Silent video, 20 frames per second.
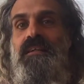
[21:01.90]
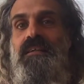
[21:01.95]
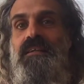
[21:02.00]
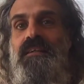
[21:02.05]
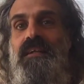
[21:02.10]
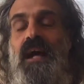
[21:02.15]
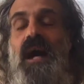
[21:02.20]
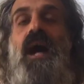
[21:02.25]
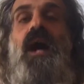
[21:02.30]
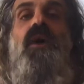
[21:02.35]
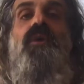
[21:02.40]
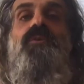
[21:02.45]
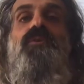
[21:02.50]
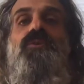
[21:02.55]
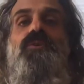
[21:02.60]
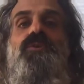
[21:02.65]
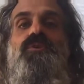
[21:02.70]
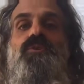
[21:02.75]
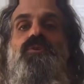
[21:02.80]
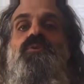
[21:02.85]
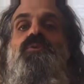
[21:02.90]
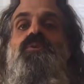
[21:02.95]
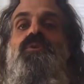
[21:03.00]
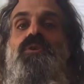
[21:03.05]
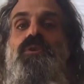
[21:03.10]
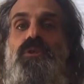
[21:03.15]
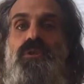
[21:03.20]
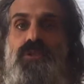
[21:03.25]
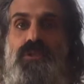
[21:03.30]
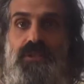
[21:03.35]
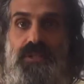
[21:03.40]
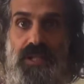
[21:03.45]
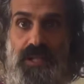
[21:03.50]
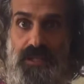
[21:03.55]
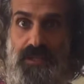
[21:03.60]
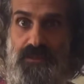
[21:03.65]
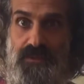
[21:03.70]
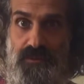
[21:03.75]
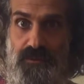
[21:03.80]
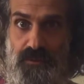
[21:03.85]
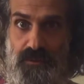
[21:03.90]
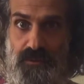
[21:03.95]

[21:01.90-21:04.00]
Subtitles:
How do you connect